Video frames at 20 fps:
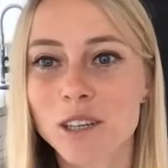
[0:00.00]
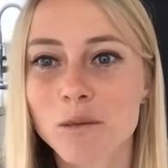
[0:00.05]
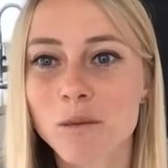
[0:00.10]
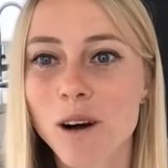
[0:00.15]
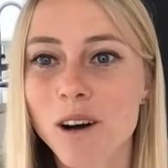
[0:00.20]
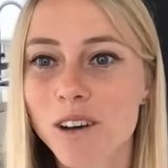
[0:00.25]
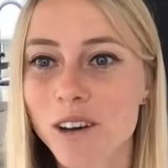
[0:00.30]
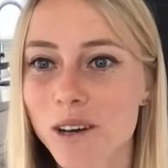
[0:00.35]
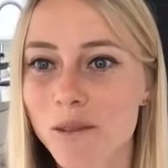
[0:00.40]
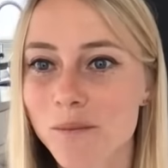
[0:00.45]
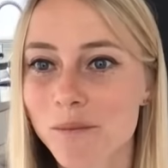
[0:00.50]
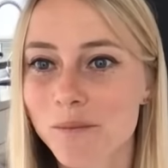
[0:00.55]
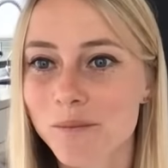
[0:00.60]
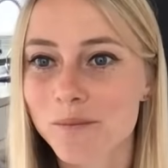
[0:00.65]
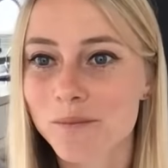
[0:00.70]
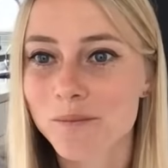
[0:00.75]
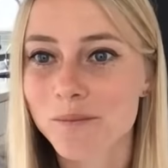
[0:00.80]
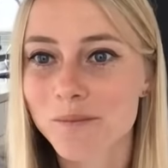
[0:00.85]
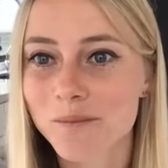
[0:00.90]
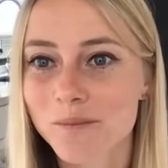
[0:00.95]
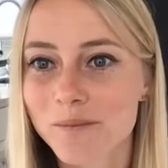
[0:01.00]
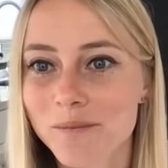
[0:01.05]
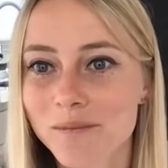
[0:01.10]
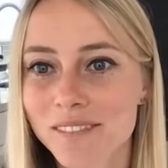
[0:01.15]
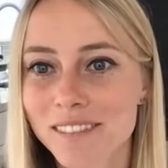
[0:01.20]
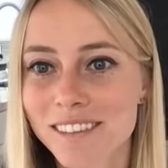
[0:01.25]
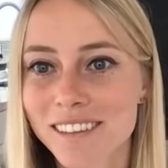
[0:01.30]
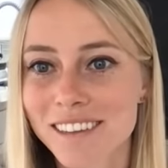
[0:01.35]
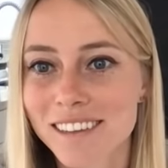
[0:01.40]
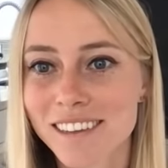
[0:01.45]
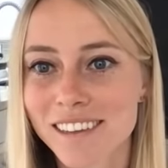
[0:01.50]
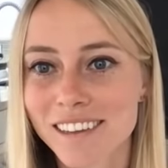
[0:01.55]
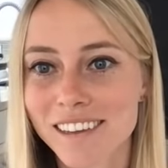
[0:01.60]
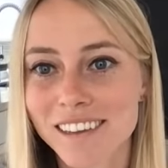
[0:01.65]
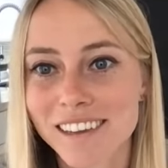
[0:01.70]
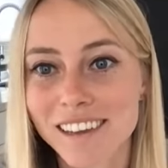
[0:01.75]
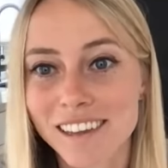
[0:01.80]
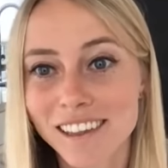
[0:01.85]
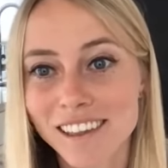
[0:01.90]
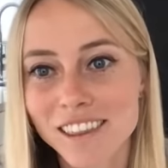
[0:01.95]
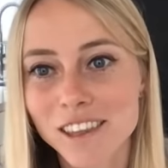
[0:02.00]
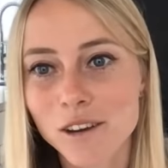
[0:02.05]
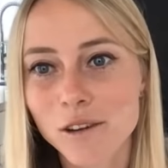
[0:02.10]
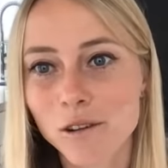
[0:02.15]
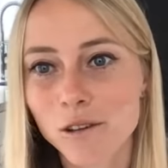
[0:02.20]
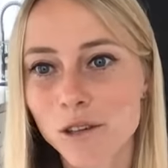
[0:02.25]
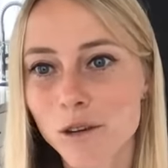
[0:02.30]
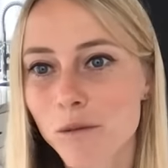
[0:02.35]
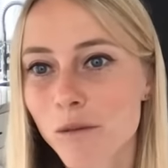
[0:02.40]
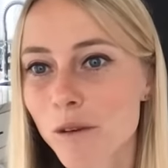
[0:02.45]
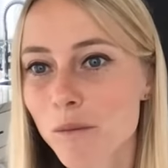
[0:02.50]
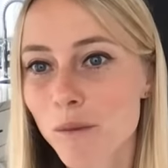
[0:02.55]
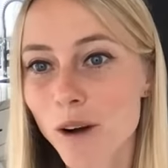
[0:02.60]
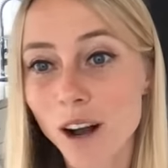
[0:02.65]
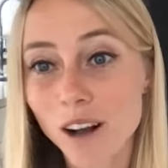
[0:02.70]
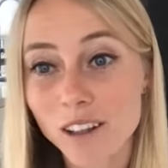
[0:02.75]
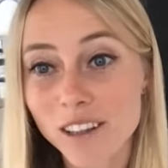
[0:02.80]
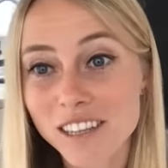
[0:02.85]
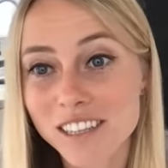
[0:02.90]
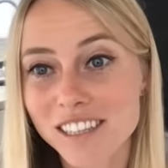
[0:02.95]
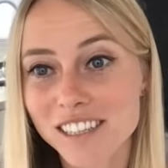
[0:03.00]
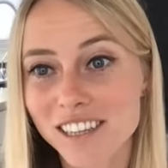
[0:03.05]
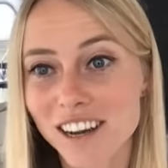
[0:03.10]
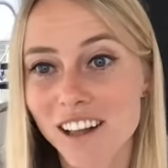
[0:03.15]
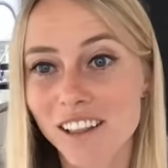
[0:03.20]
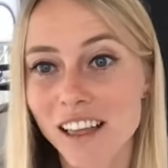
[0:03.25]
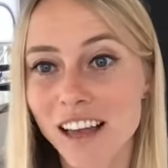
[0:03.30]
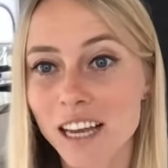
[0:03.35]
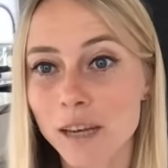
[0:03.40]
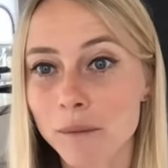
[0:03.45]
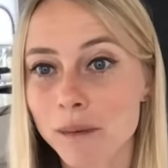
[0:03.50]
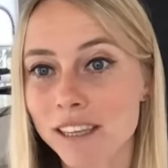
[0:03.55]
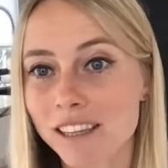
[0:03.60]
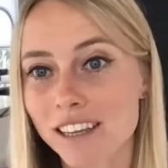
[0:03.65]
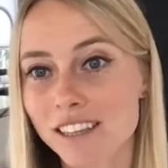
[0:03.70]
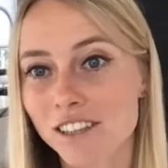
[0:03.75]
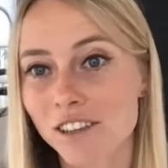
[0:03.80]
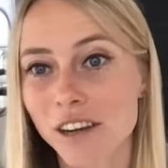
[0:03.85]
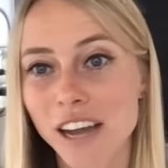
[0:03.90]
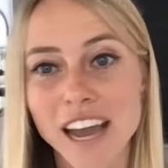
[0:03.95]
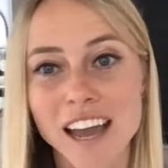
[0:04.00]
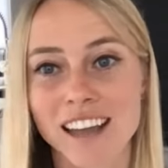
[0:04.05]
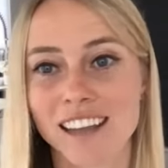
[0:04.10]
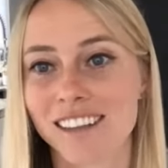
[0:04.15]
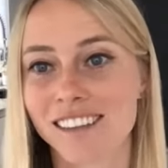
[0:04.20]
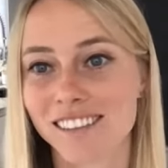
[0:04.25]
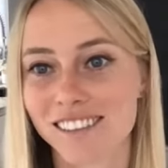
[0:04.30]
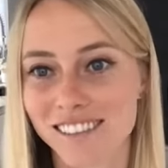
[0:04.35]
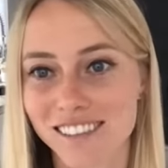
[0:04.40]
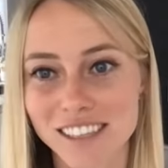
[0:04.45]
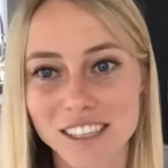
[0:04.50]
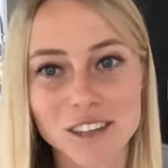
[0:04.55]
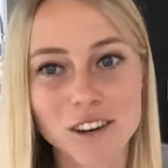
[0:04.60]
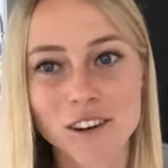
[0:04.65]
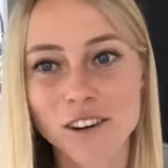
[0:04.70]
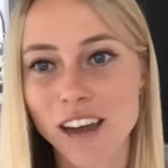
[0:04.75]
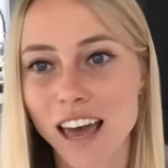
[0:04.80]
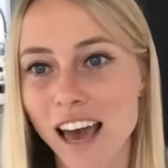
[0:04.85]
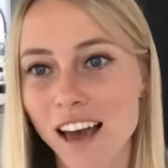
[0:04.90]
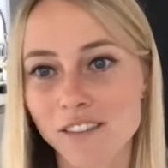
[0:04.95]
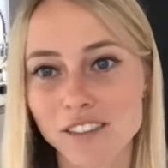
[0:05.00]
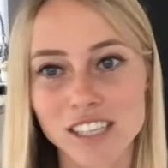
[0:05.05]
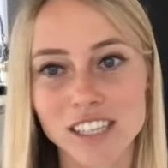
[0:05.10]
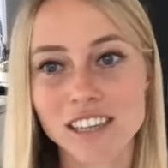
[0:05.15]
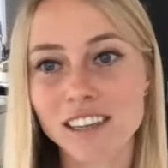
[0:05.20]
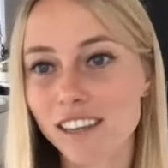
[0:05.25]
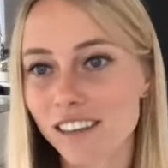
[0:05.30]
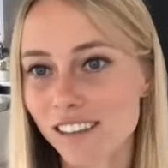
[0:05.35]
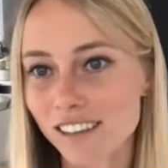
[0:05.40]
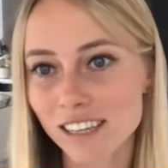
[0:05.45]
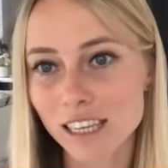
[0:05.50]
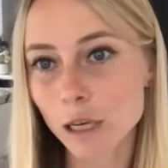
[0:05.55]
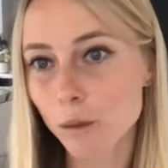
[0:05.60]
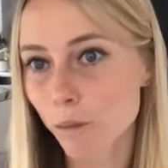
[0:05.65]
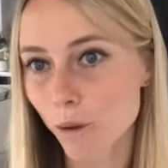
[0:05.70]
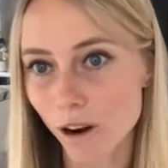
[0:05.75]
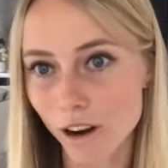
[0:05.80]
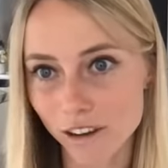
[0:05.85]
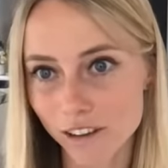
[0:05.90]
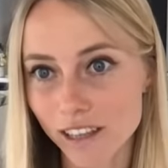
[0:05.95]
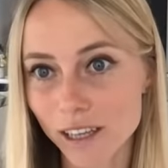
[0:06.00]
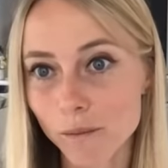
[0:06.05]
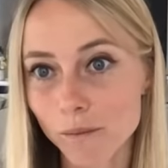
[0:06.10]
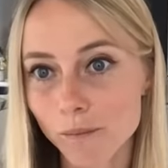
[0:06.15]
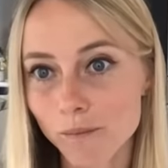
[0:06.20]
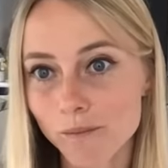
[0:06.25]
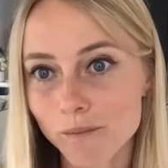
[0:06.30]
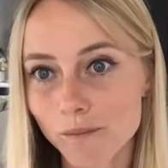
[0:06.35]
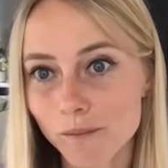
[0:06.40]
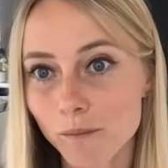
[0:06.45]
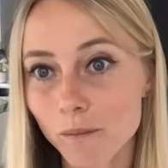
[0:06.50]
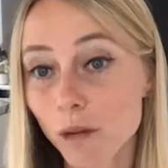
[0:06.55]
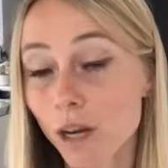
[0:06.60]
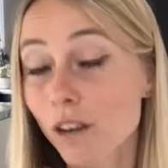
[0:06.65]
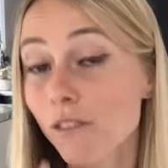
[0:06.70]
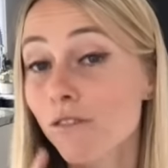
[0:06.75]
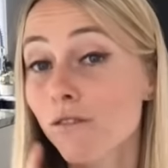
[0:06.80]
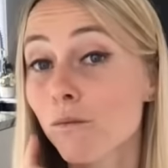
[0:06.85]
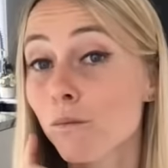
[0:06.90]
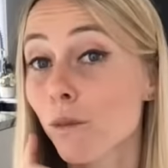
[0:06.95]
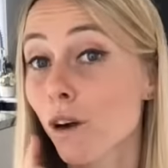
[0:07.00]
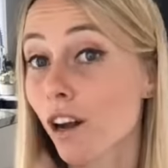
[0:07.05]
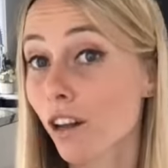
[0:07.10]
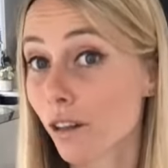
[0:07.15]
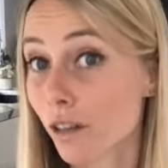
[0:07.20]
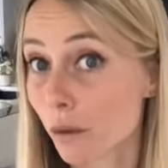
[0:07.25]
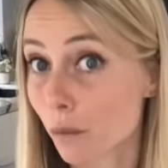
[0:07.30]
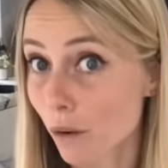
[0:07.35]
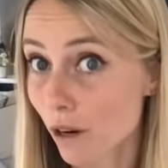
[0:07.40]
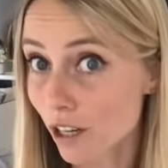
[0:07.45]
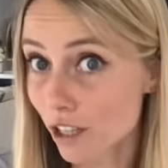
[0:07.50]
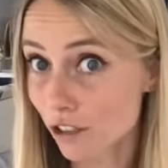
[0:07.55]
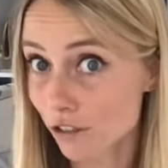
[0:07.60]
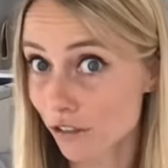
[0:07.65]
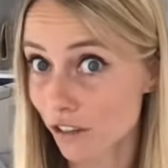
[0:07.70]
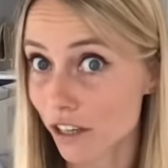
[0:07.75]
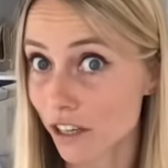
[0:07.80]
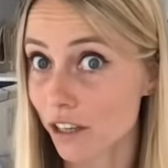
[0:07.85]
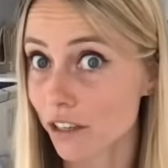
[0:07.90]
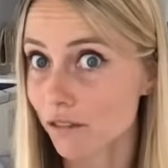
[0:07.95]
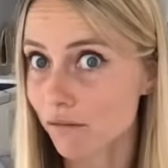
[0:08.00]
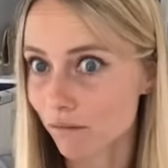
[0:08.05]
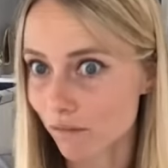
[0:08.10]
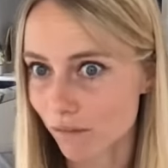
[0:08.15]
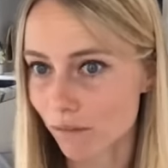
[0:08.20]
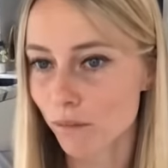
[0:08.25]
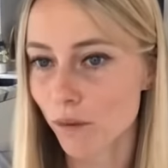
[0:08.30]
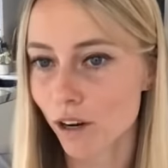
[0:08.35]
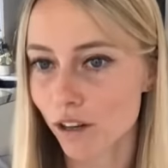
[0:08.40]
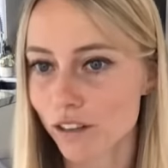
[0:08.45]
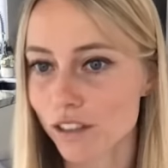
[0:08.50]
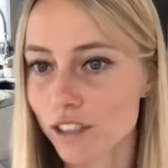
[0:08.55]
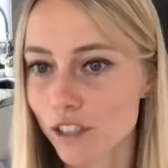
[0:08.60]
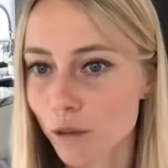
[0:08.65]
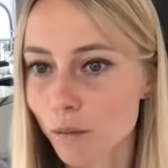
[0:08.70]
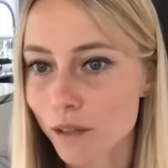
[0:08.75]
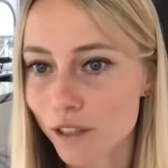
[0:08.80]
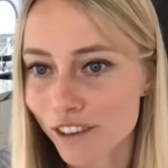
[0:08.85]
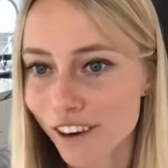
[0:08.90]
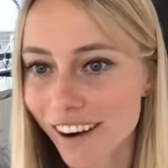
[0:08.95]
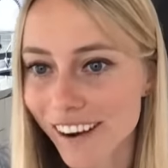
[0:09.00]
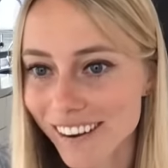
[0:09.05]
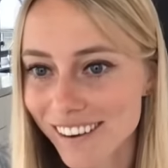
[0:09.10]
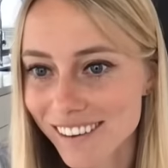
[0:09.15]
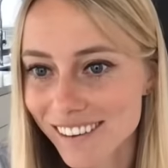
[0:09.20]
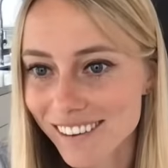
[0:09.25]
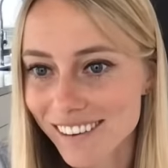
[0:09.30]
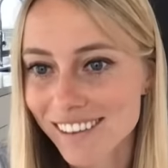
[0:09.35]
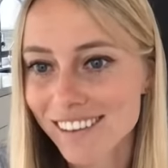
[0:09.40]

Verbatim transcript: You're welcome. The golden root broccoli does not like me. That's okay. You don't have to eat broccoli, but if broccoli works for you, broccoli soup is great.